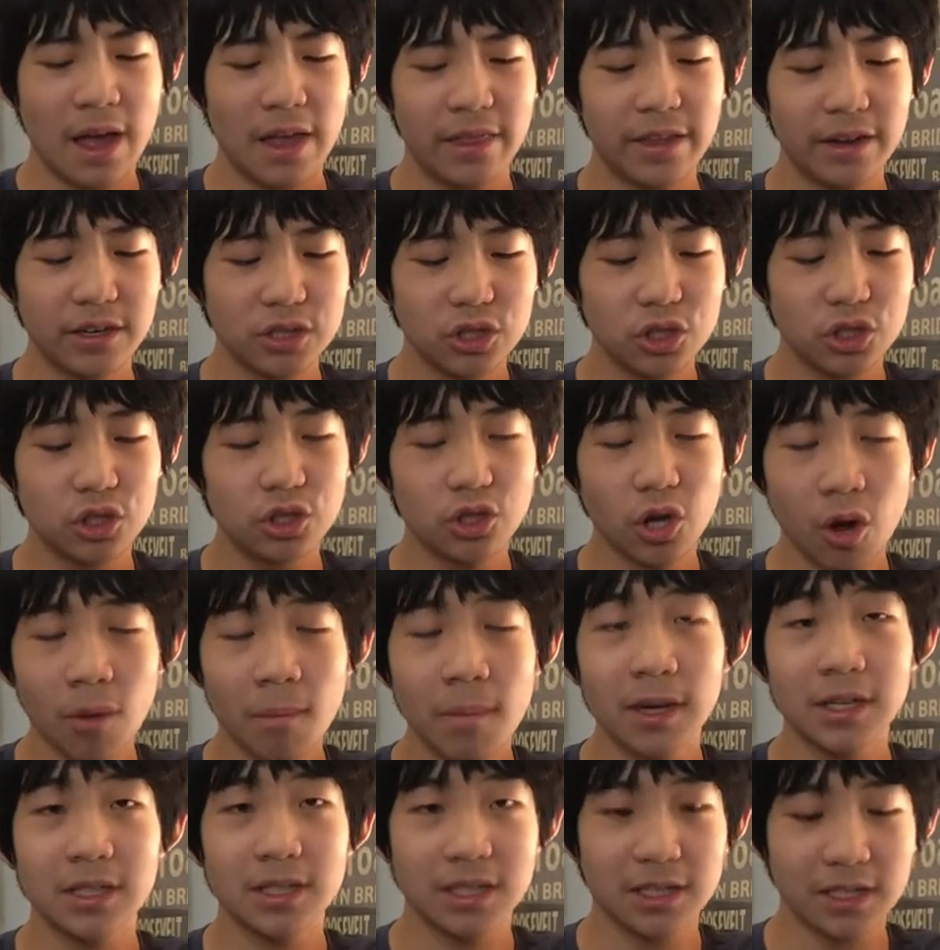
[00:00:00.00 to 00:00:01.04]
There's so
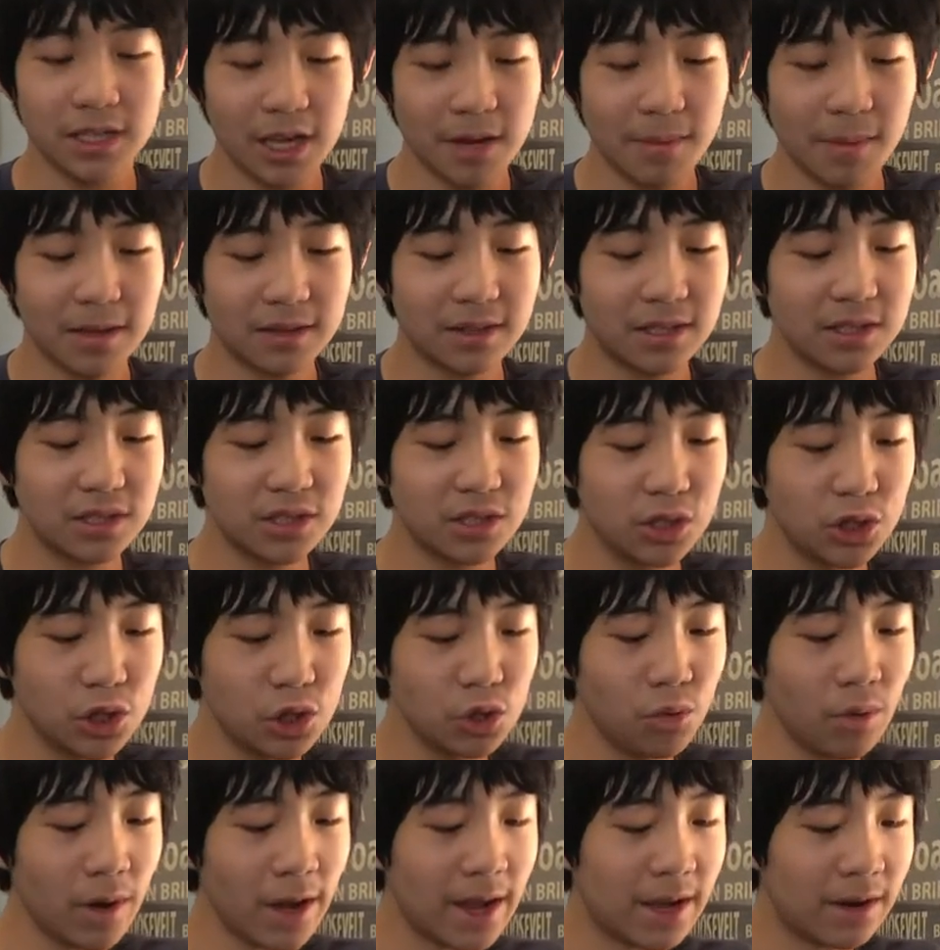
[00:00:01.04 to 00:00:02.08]
much to say about this
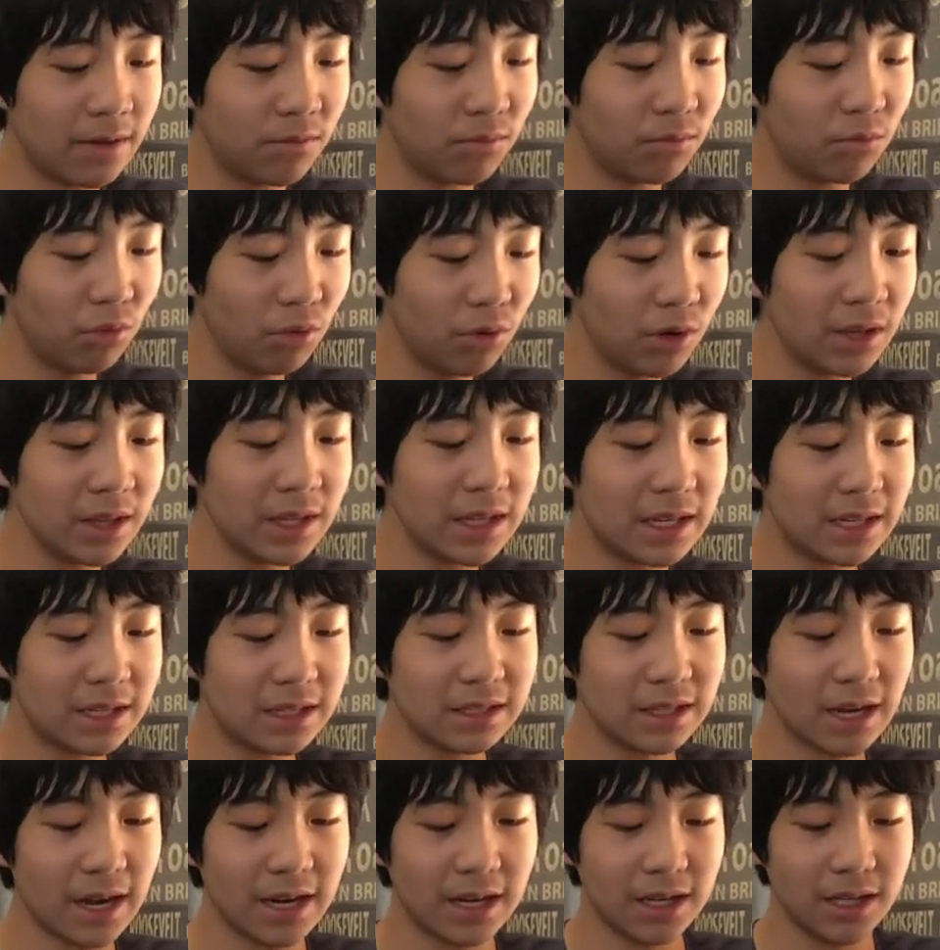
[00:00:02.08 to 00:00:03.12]
new and really
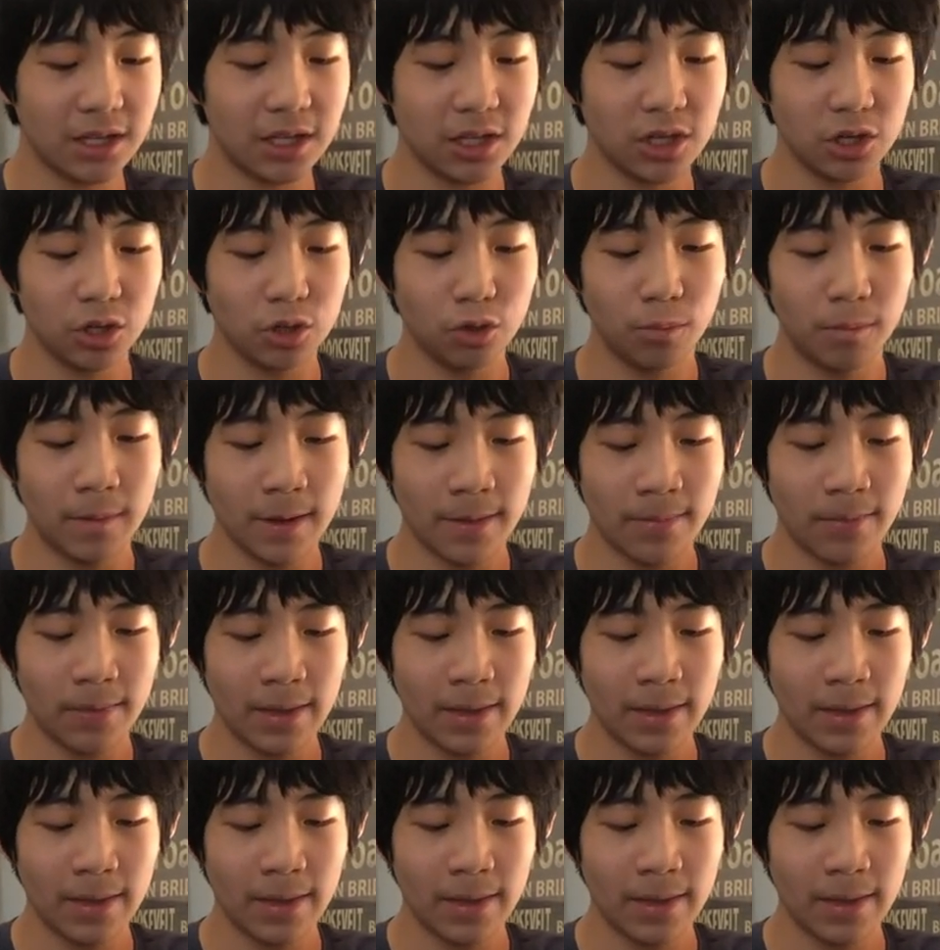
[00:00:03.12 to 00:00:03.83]
exciting cube.